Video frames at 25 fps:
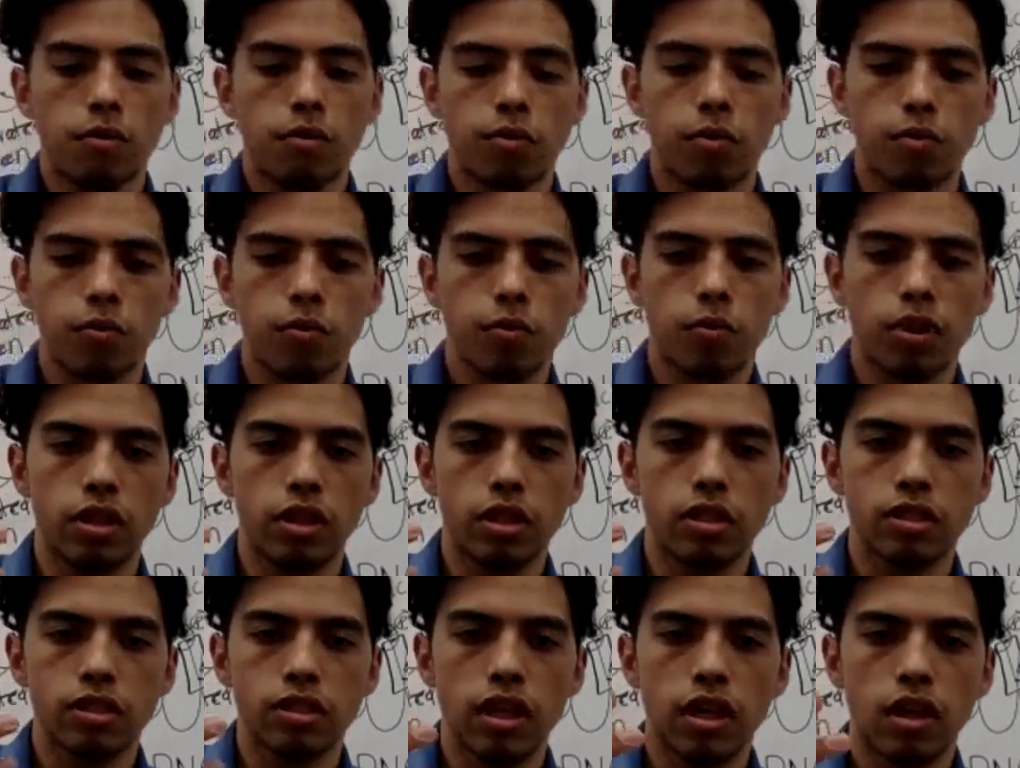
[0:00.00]
when
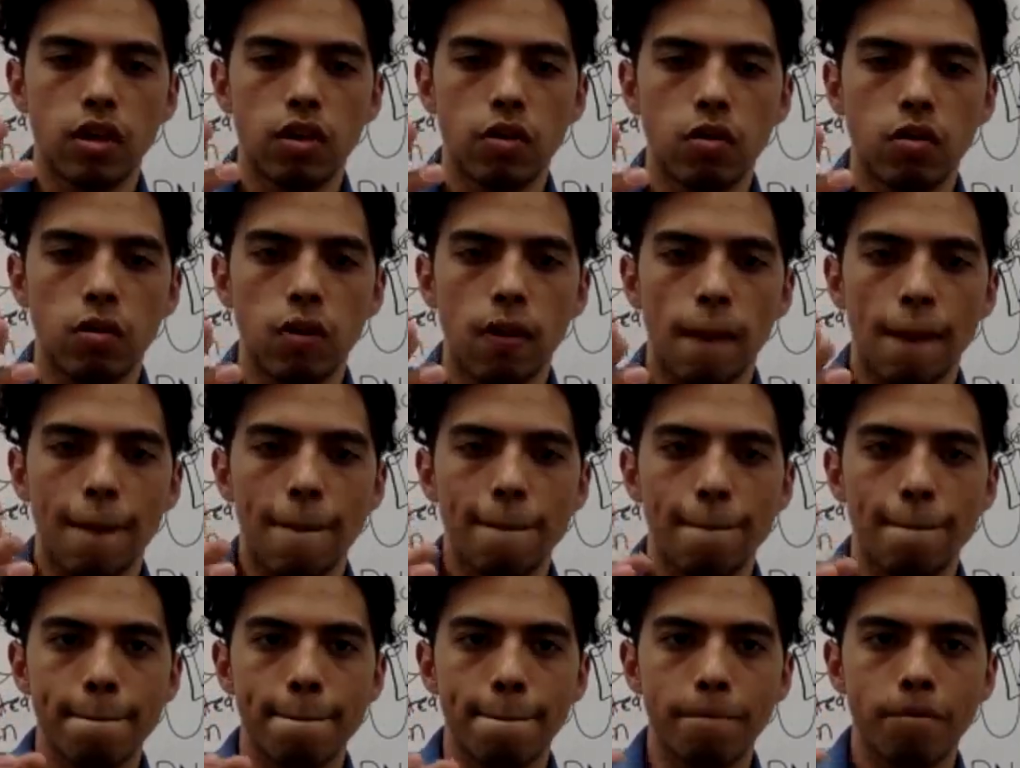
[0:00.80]

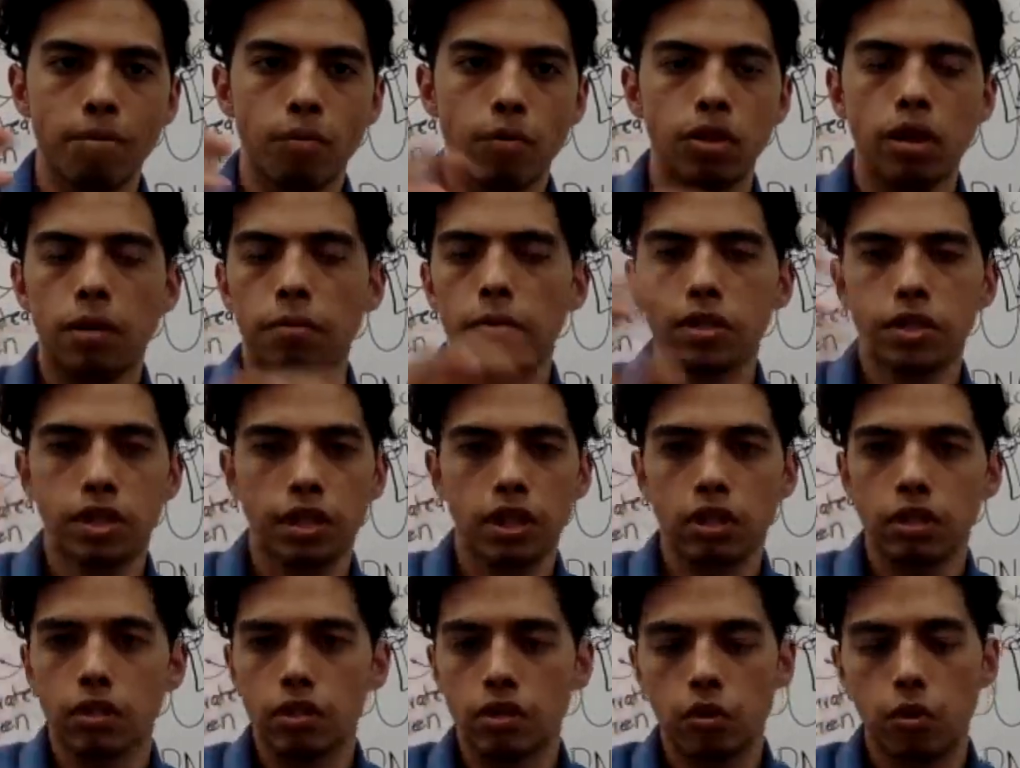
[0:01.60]
that
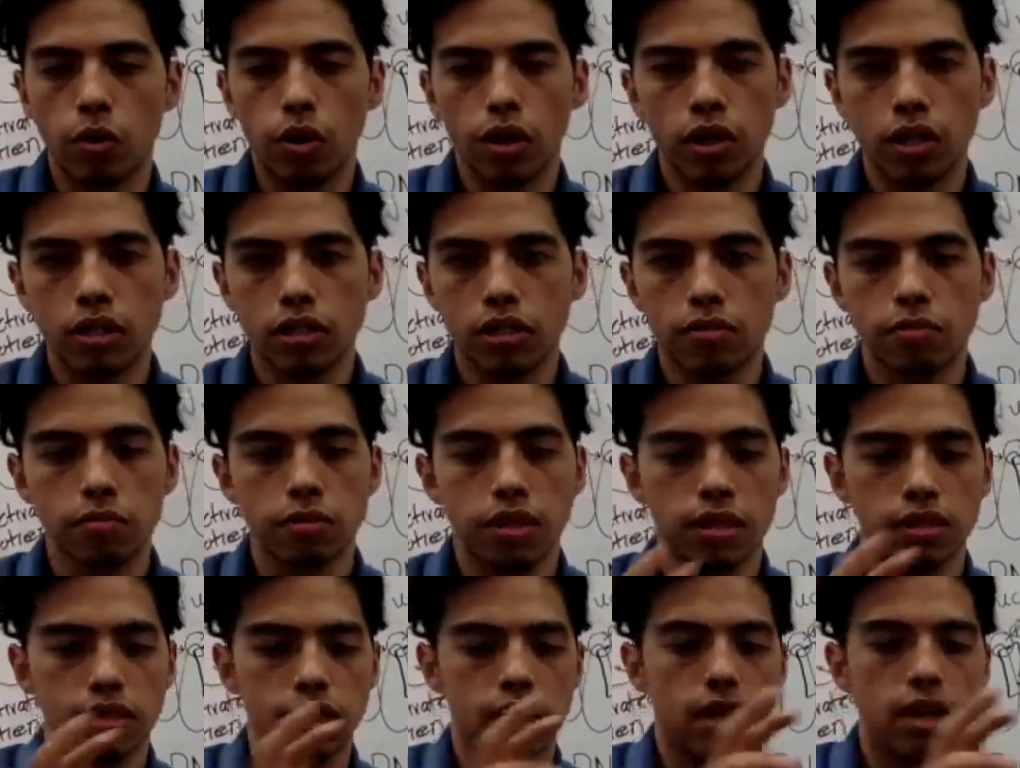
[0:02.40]
particular
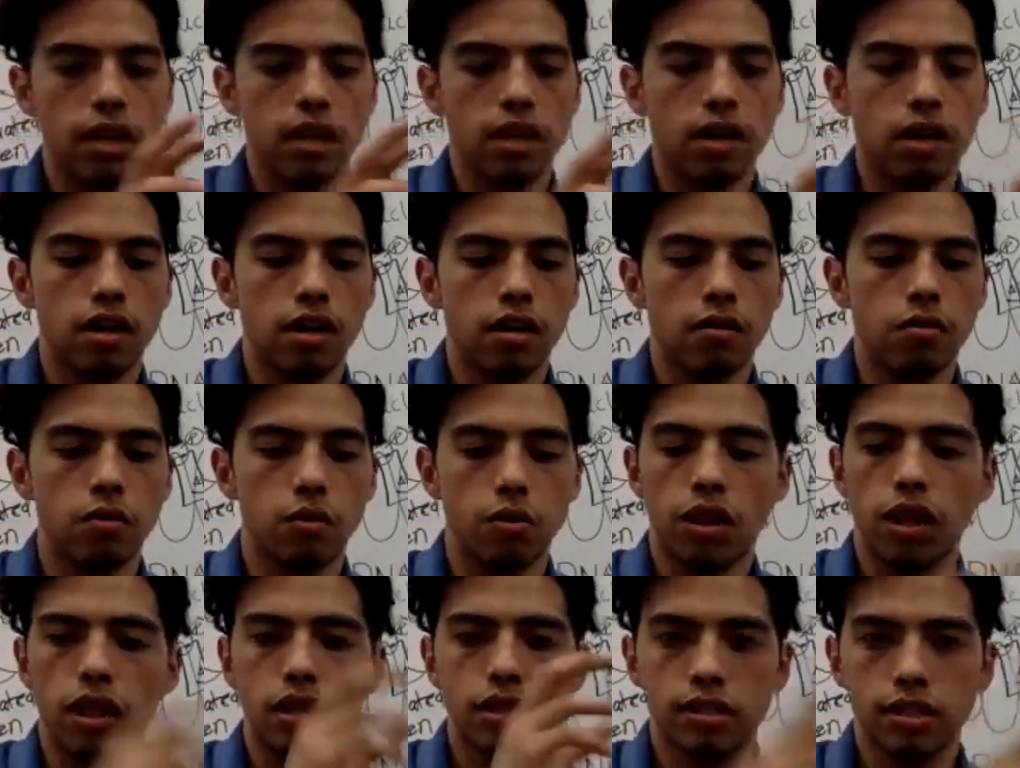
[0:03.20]
organism is in,
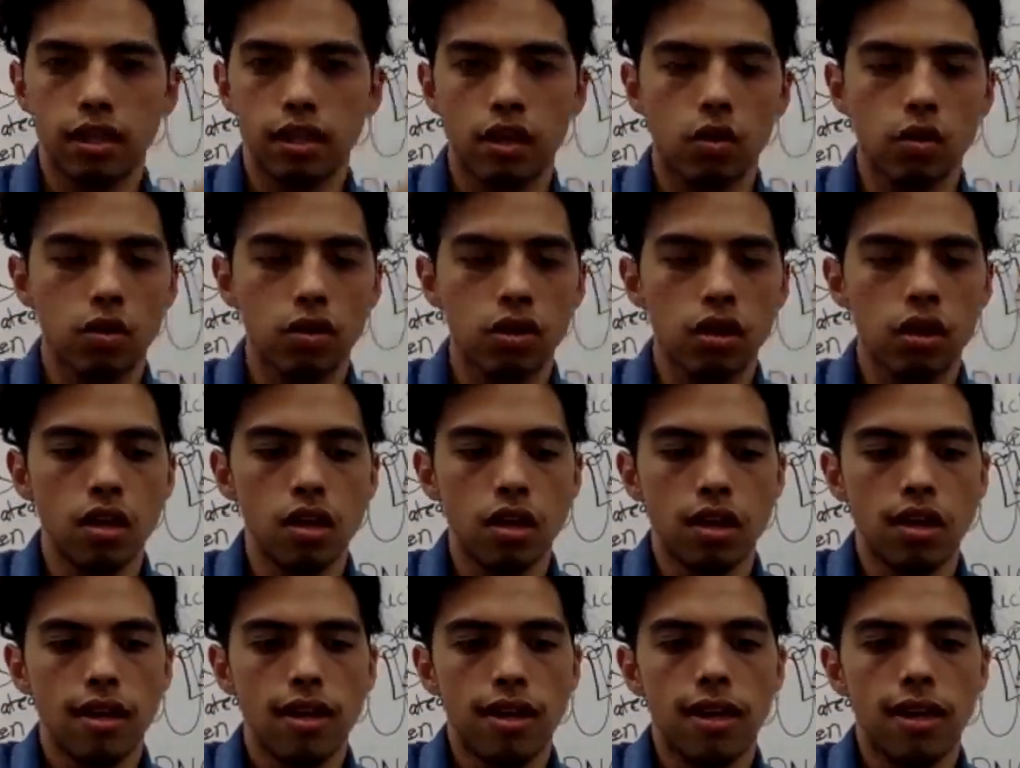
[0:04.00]
or that cell